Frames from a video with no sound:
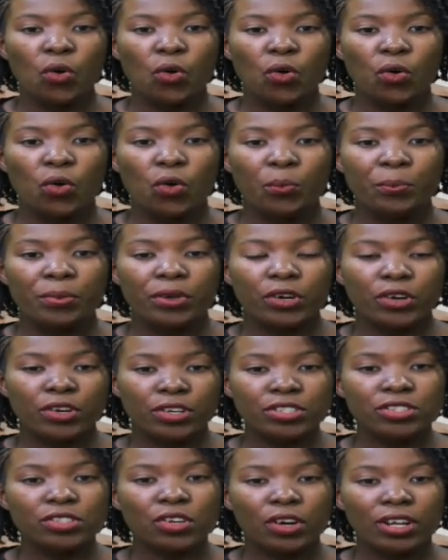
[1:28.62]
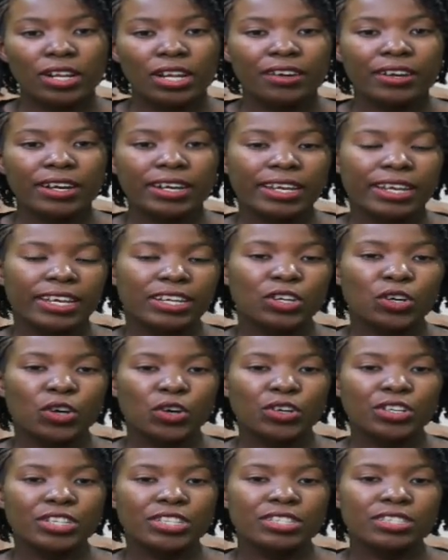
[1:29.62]
because cholera can
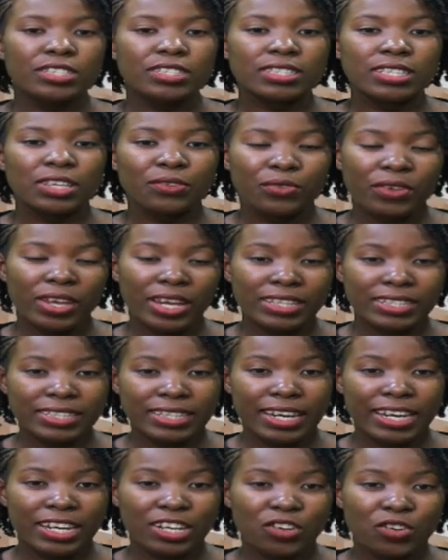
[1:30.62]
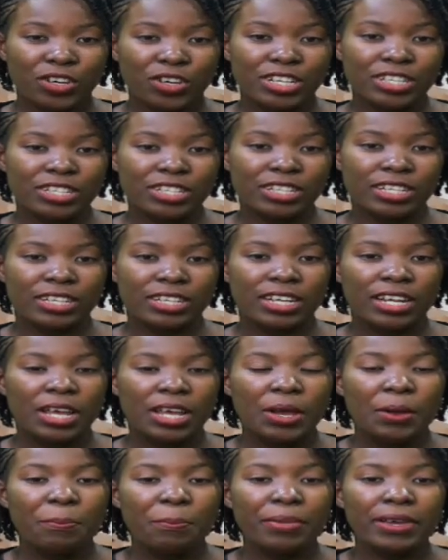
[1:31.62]
cause severe dehydration,
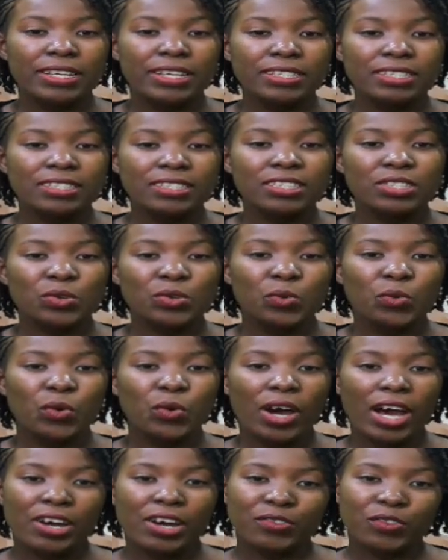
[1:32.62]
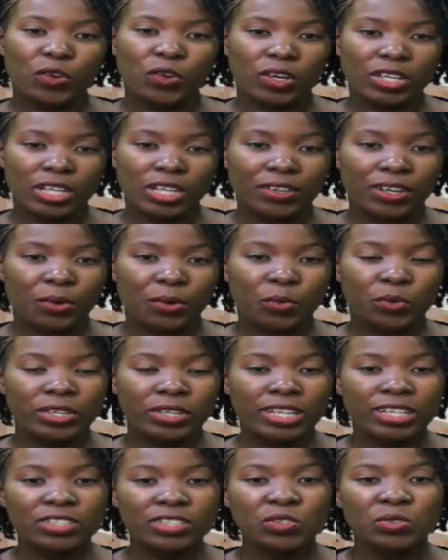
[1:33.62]
patients who have cholera will need
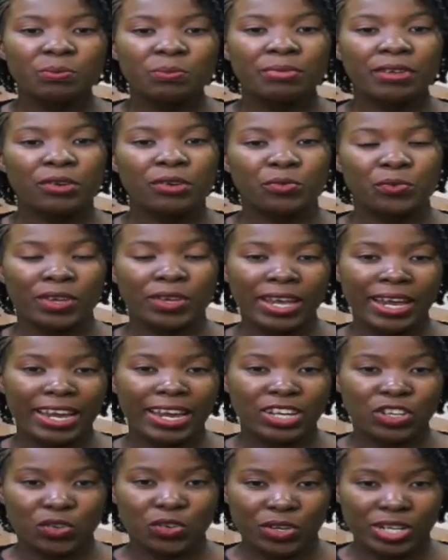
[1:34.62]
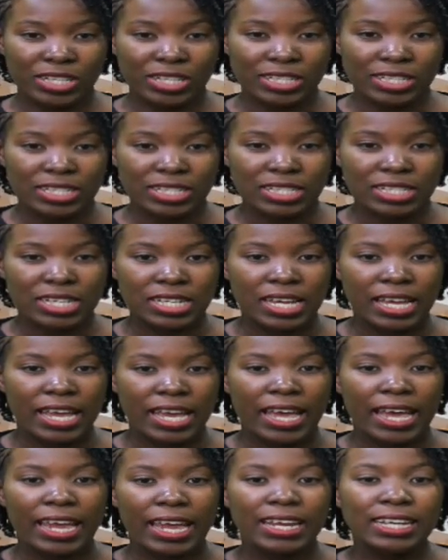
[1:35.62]
to be rehydrated.
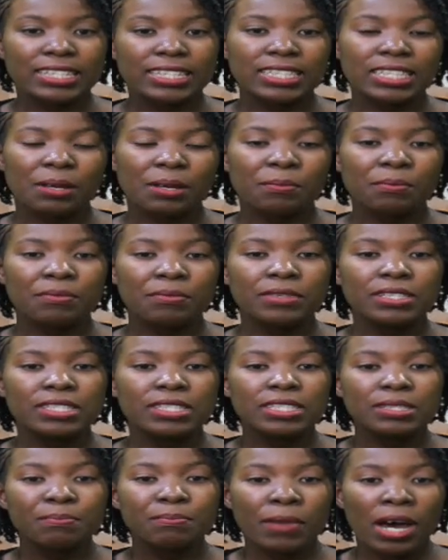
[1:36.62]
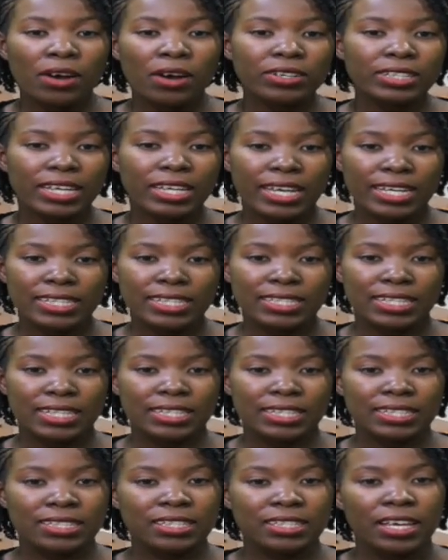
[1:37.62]
In some mild
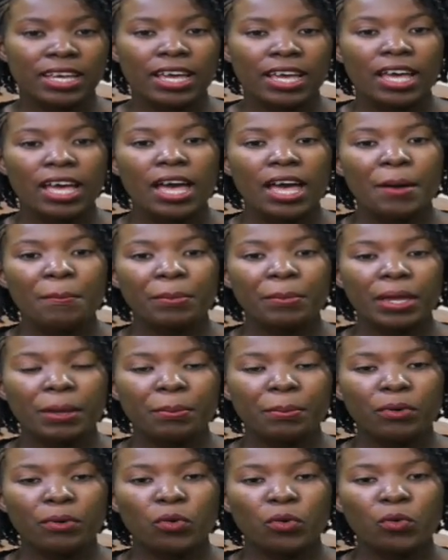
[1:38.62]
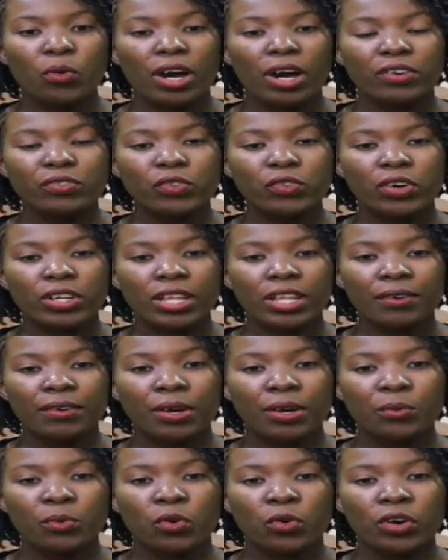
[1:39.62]
cases, people who have cholera
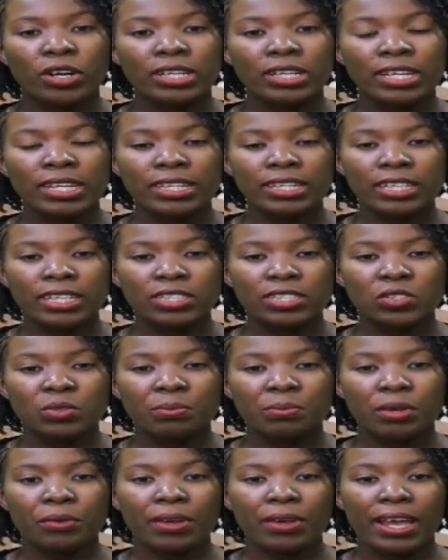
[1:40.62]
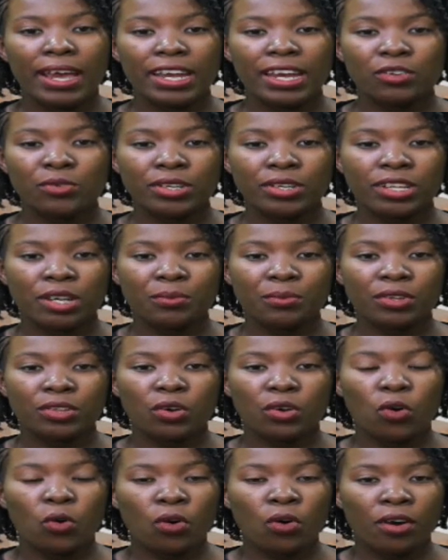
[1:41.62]
will only need to be rehydrated with
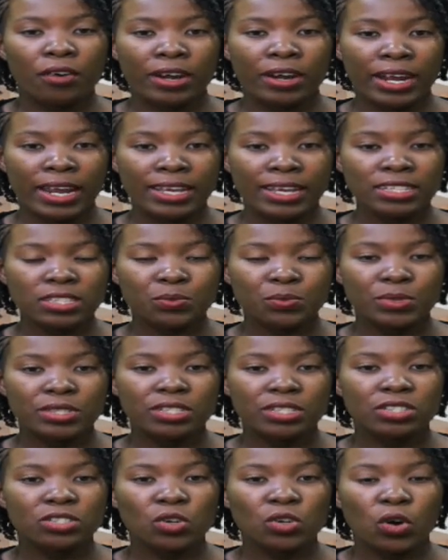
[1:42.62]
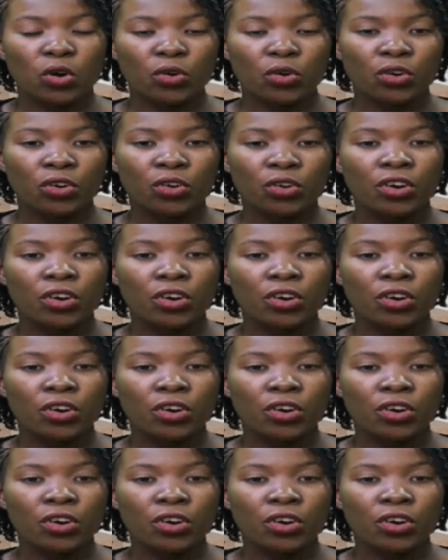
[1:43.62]
ORS, which is oral